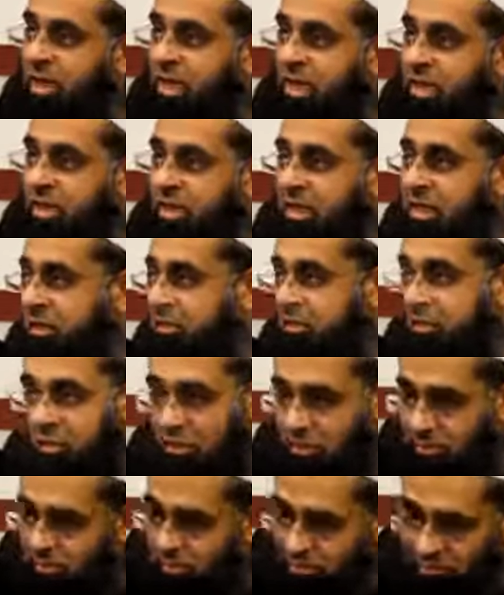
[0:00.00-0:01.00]
mind that
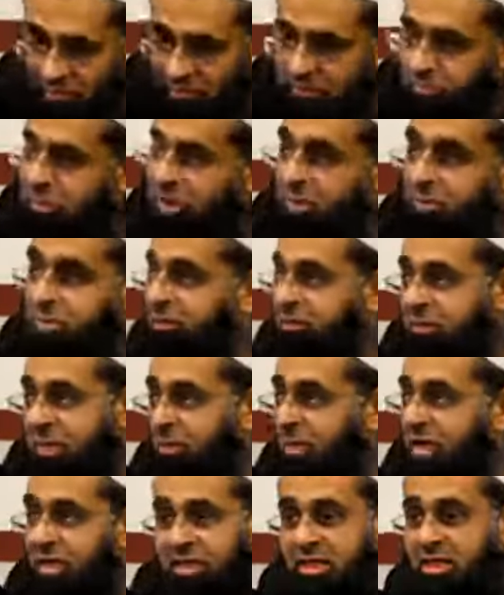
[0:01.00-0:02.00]
people of
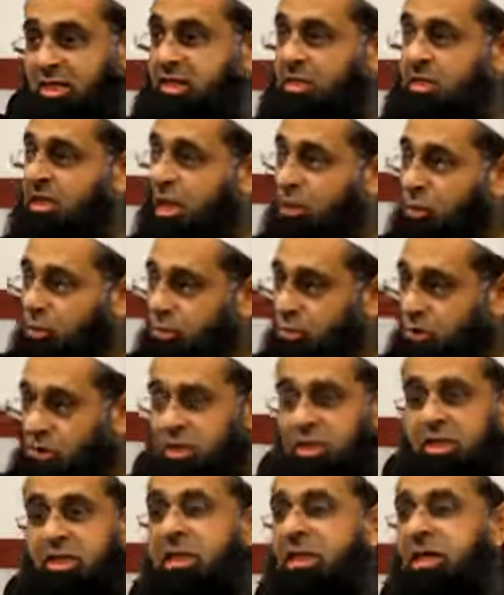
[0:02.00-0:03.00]
abaya, they're
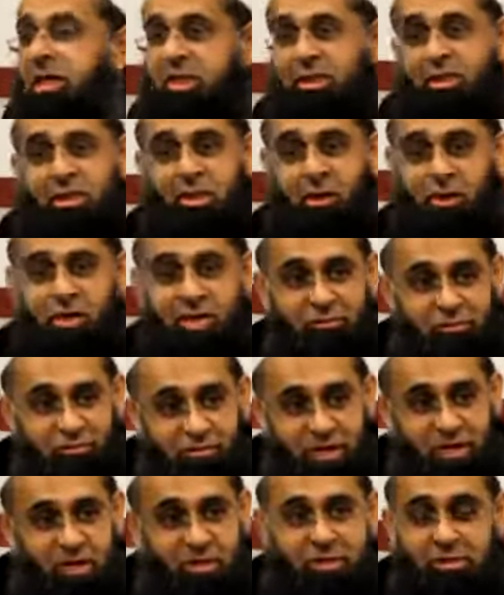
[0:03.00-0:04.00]
downtrodden, they're not
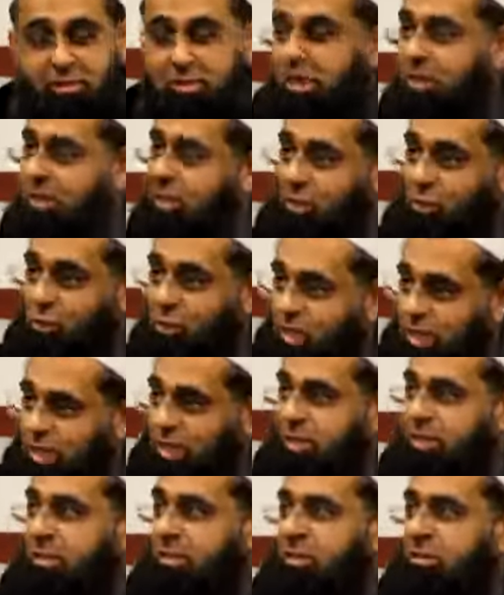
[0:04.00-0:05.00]
advanced, they don't
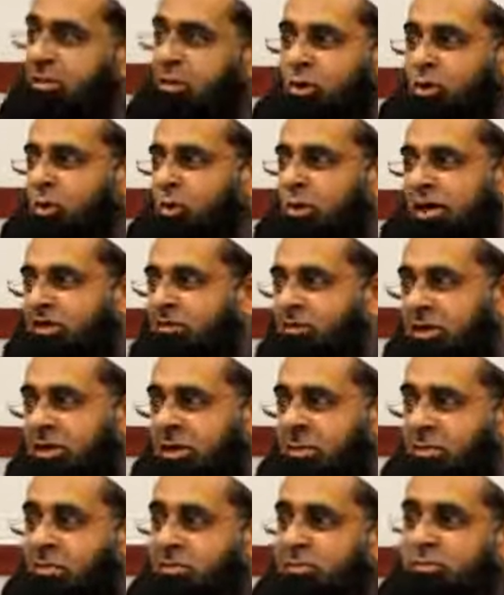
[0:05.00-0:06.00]
get it, or
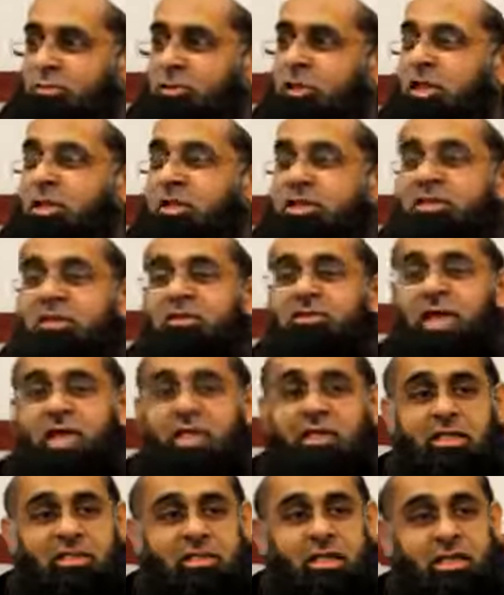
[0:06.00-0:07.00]
whatever preconceived
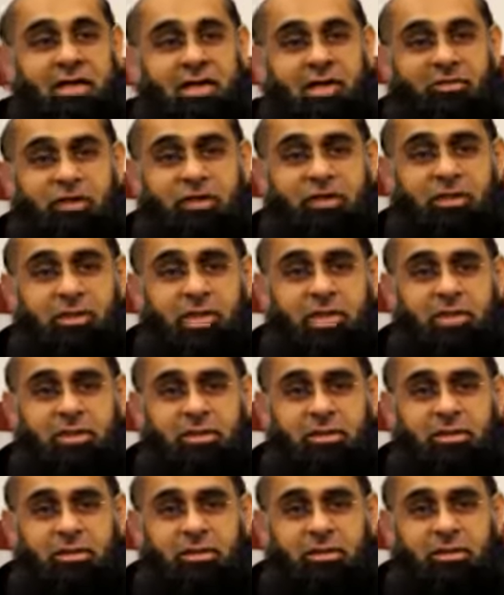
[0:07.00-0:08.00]
ideas that they have in their
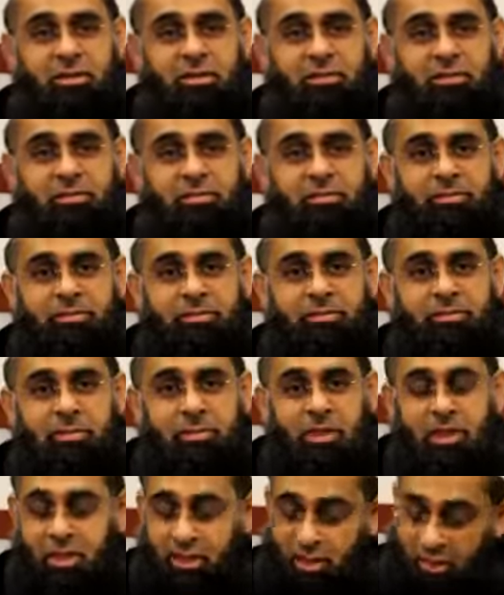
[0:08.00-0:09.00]
mind.
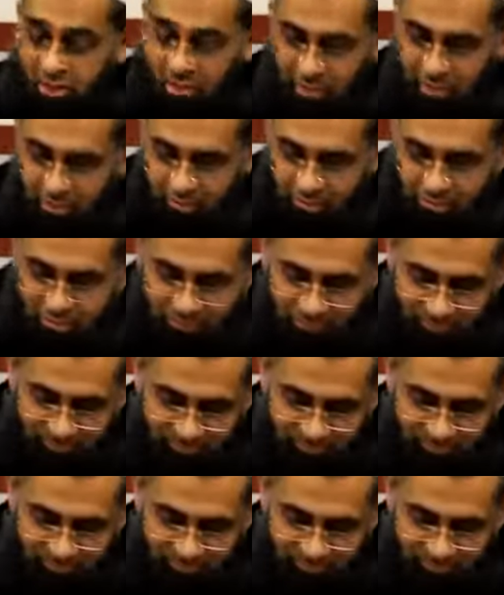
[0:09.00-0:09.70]
Allah help.